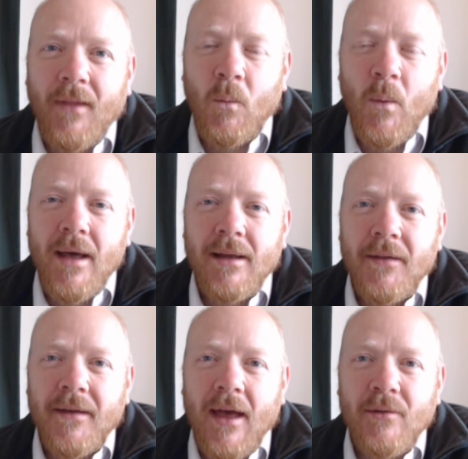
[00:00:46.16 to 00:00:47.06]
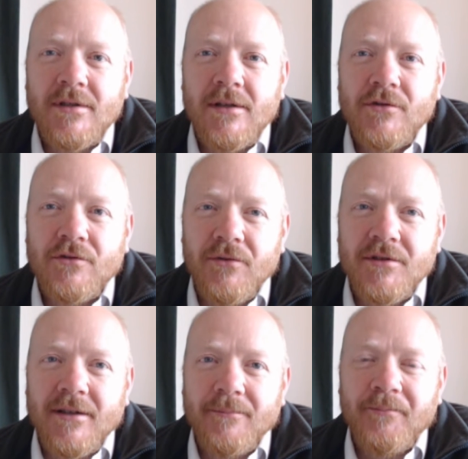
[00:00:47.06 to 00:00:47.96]
Well, at the Council of
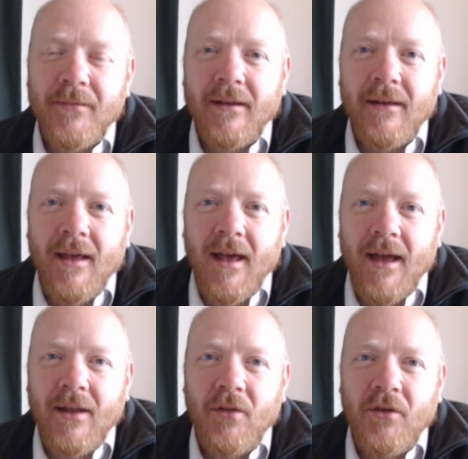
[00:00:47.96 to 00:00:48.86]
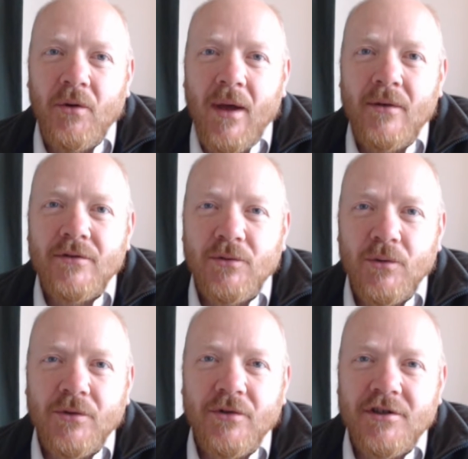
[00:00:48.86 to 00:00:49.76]
Jerusalem, and throughout
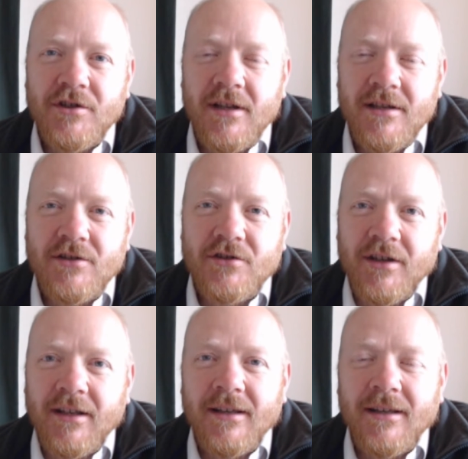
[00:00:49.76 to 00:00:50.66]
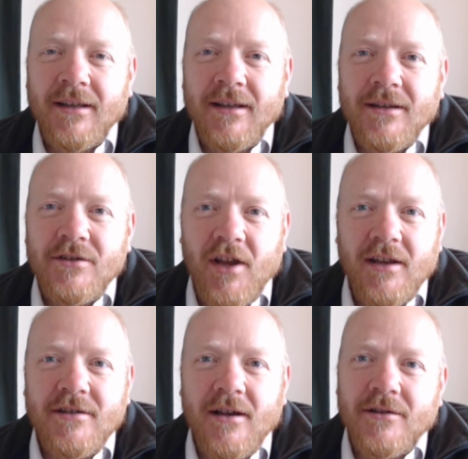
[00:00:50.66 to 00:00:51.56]
all Christian history,
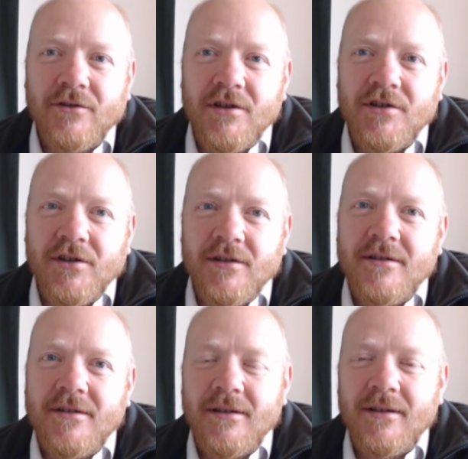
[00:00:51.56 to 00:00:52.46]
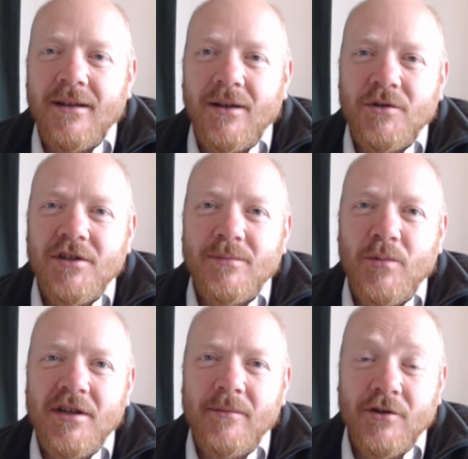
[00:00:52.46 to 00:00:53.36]
Gentile Christians, which is
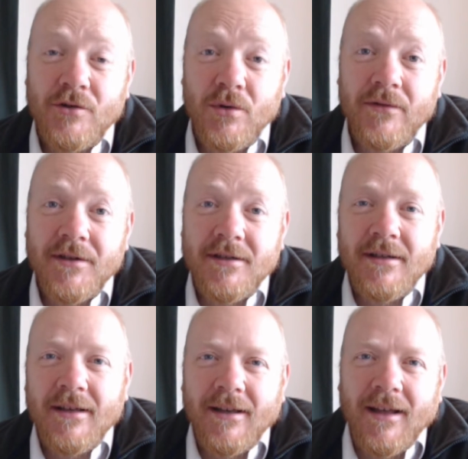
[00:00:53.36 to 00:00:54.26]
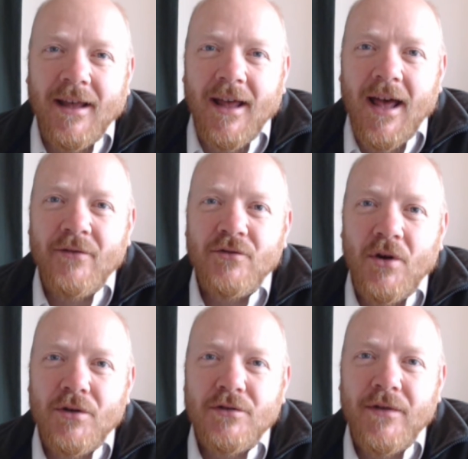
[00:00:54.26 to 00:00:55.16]
pretty much all of us, have
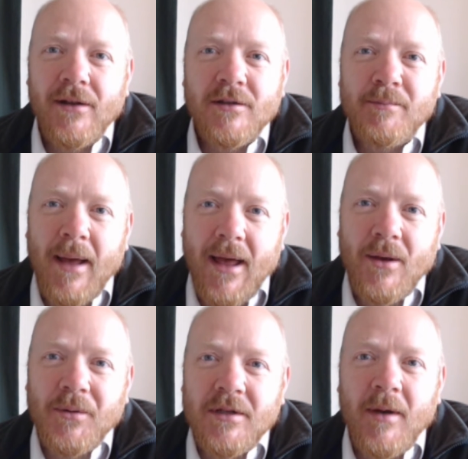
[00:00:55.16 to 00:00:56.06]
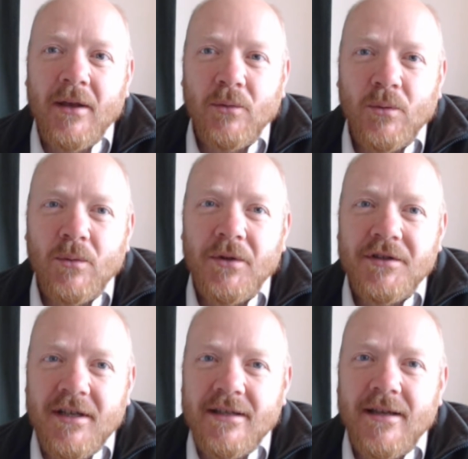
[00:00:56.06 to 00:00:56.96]
not felt bound by all the
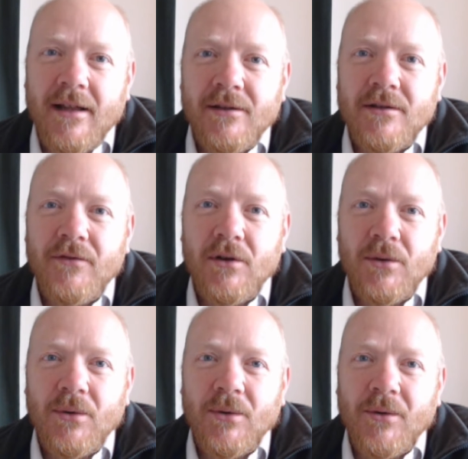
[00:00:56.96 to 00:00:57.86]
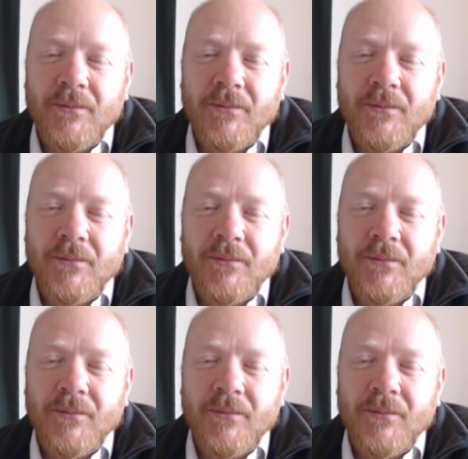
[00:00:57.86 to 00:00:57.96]
details of the law.